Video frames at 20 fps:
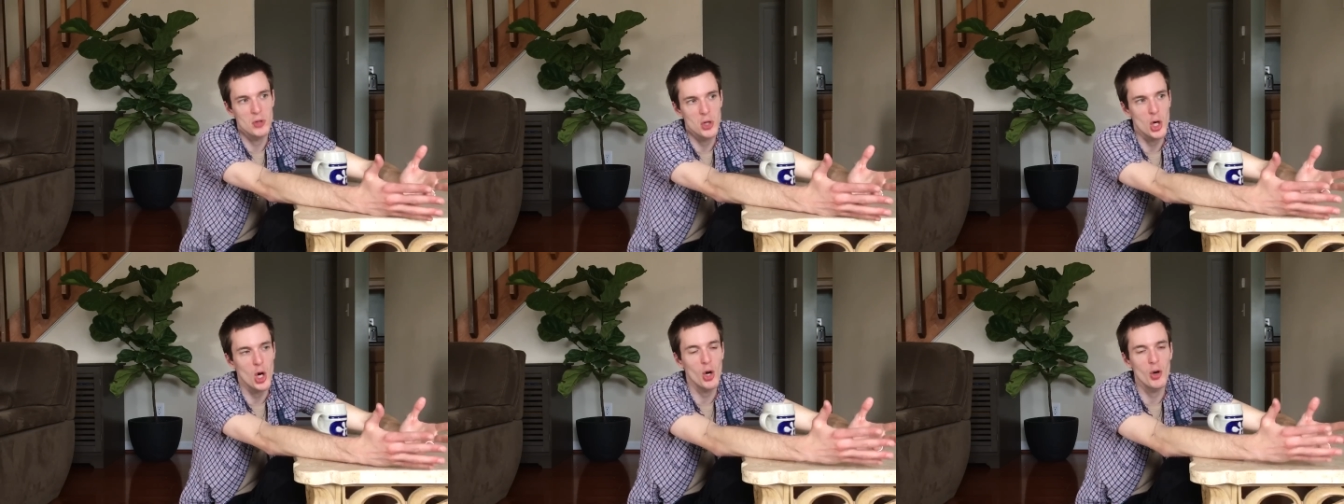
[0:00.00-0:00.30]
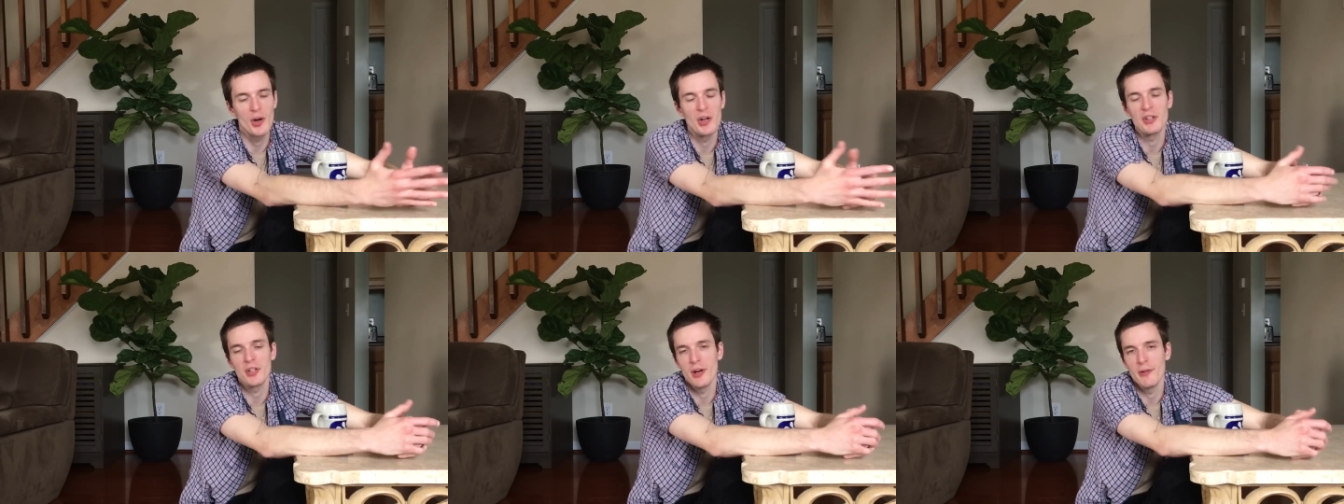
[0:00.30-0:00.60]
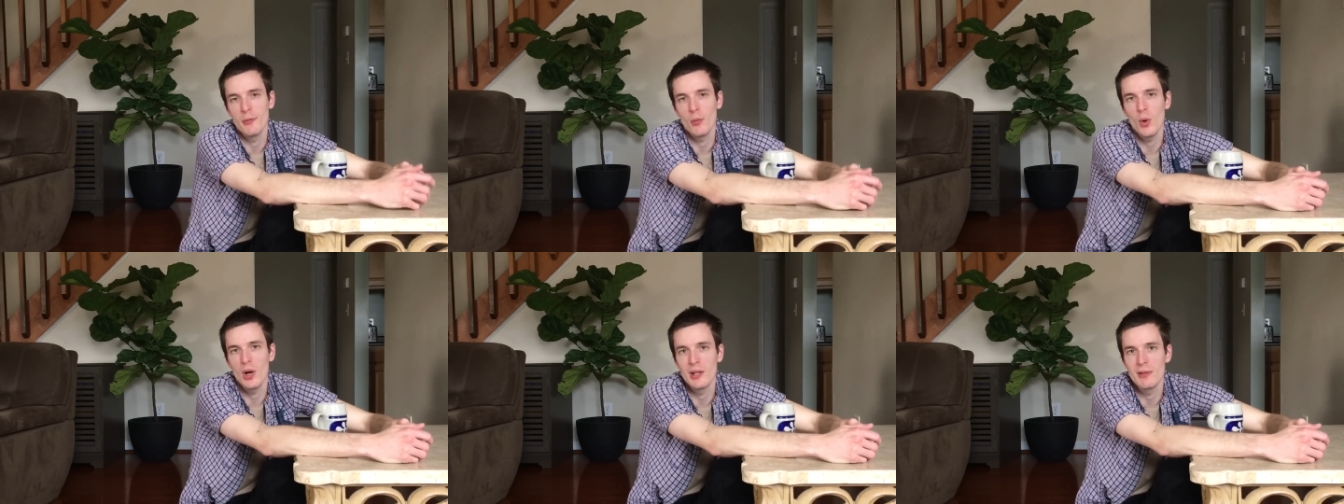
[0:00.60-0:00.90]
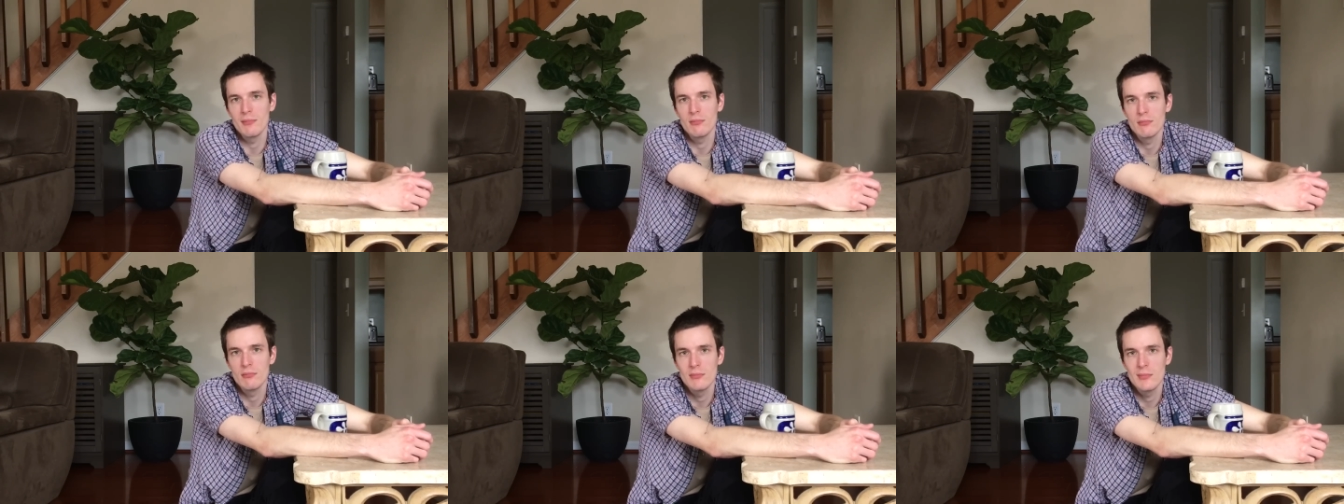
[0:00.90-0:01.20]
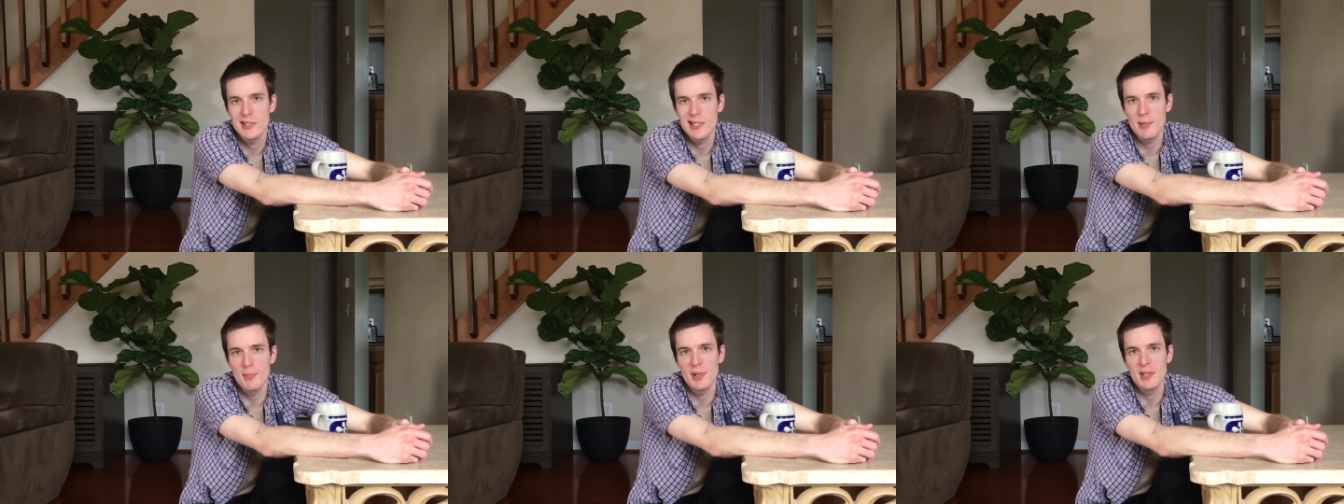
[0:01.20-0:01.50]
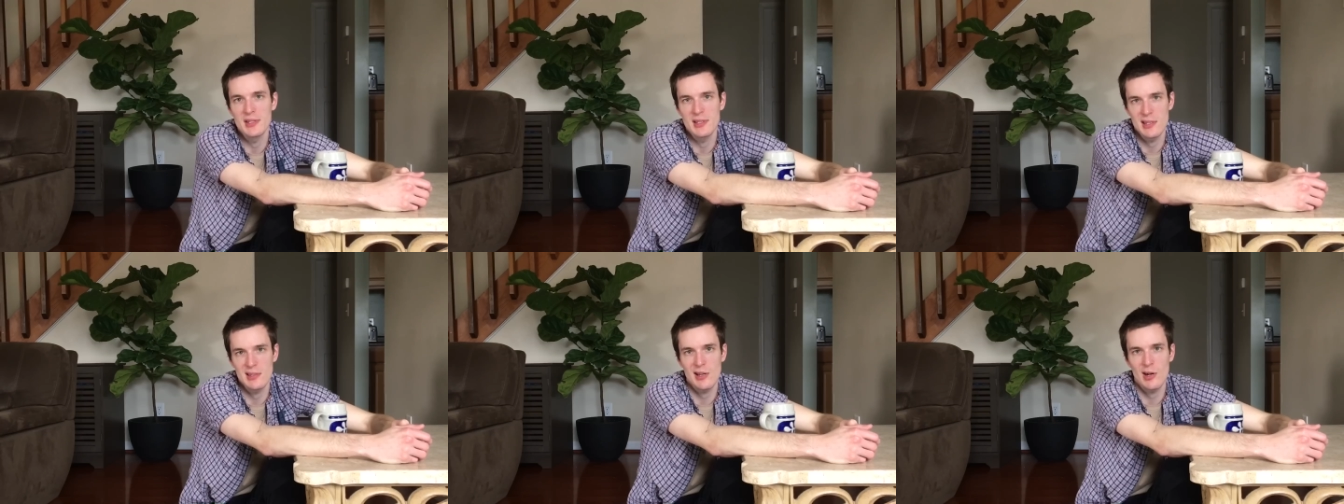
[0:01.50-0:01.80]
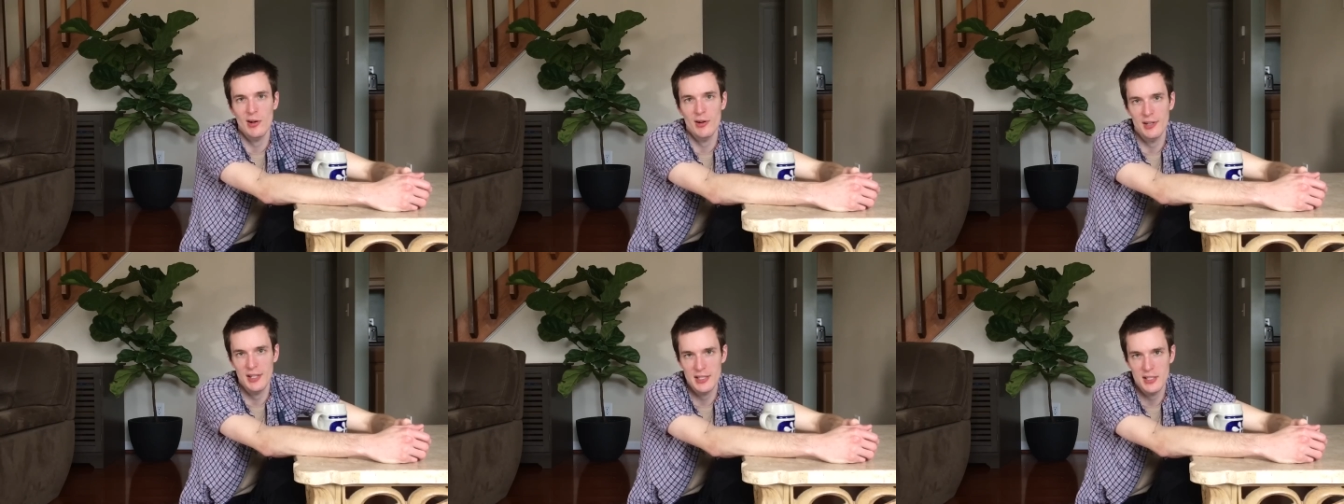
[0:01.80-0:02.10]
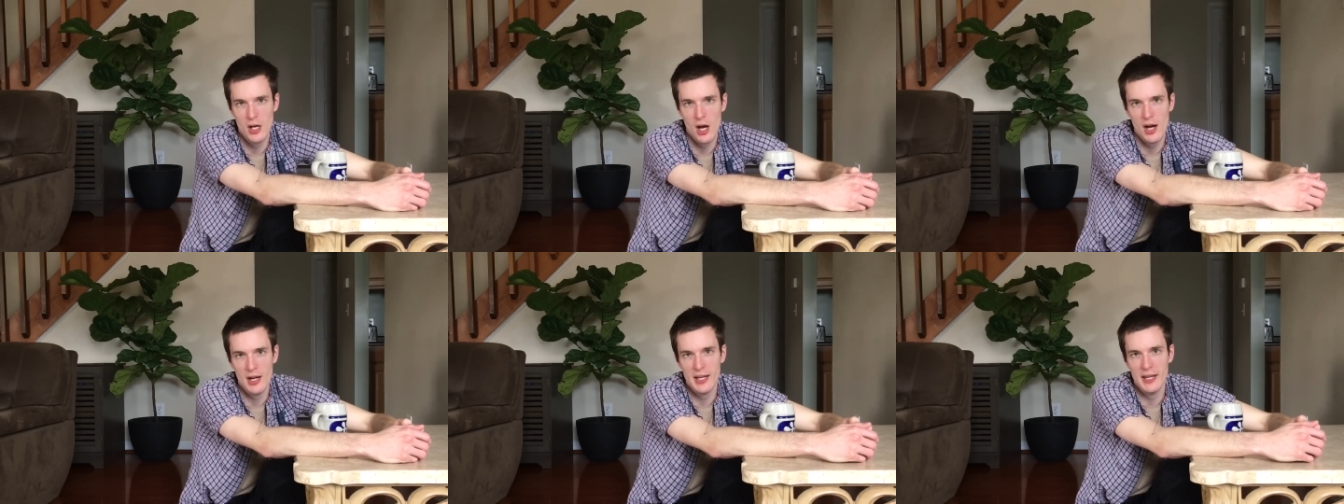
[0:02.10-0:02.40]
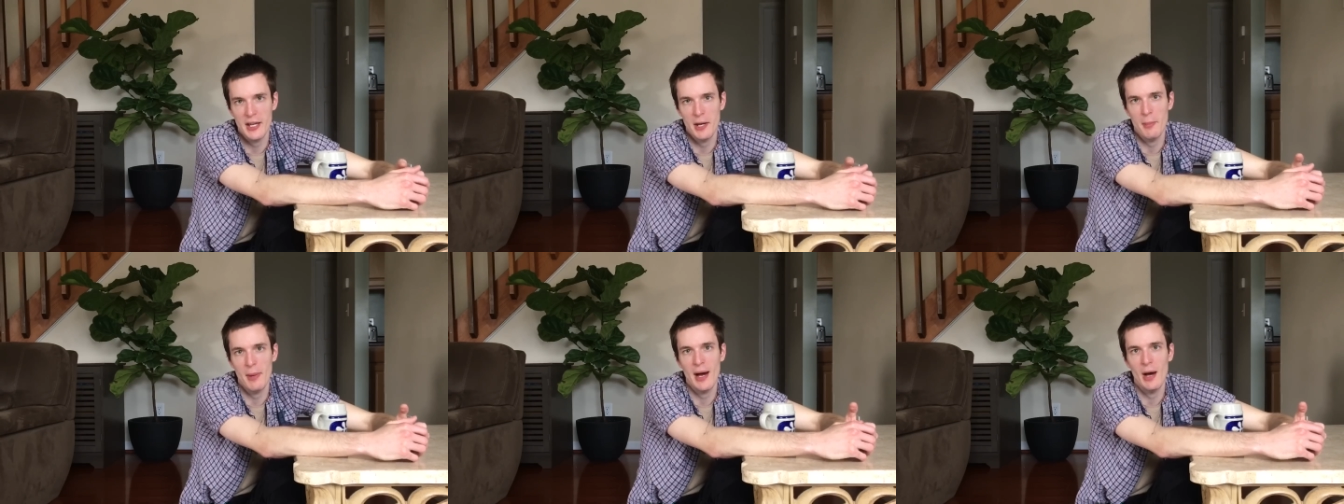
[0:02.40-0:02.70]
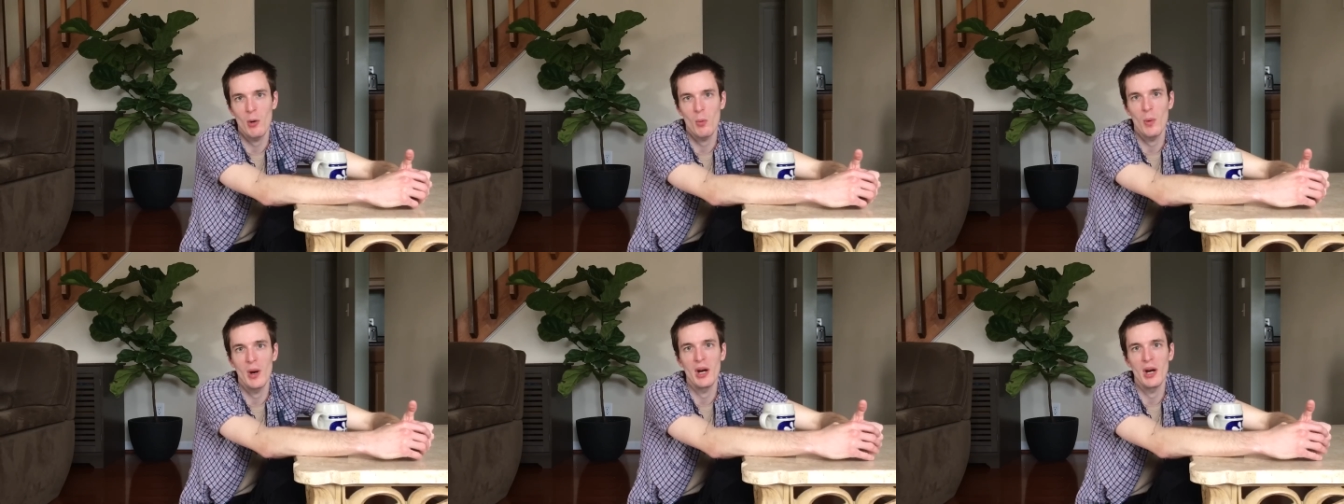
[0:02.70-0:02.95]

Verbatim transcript: current of what Simons is already talking about,